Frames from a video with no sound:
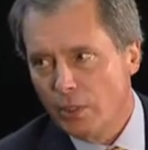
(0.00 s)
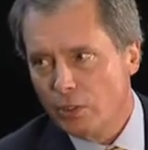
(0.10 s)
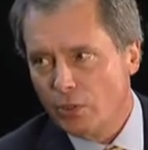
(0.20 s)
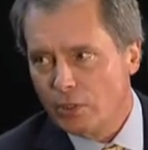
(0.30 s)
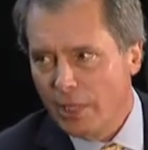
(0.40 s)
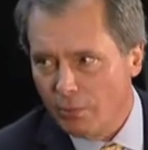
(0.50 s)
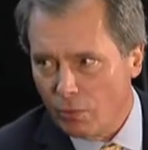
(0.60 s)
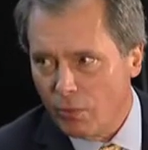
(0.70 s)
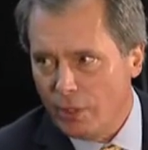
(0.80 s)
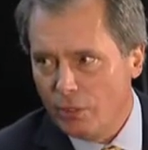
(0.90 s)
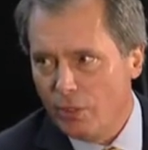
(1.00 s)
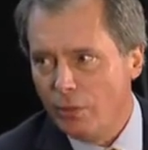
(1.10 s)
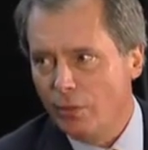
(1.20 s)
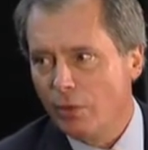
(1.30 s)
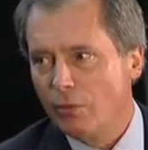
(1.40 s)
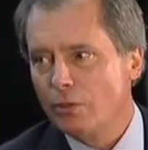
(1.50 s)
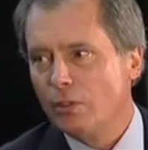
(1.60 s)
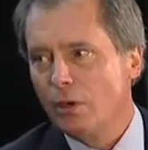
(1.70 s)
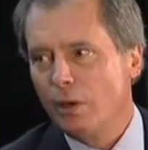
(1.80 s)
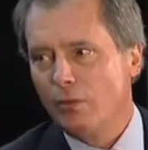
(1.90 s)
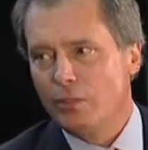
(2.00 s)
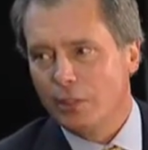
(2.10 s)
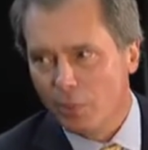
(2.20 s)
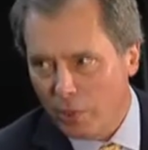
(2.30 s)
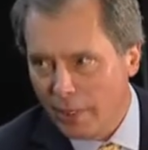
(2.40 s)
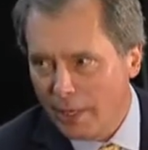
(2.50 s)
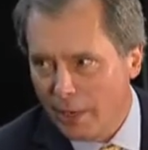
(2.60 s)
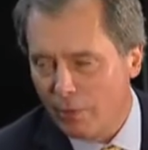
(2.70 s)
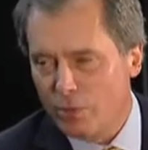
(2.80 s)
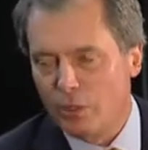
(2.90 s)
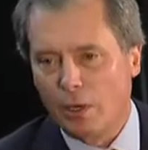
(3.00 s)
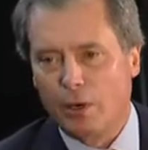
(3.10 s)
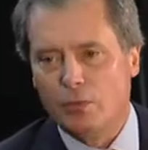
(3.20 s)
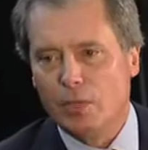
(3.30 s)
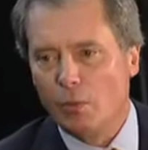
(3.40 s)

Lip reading: districts have to reach into their reserves and deplete our reserves.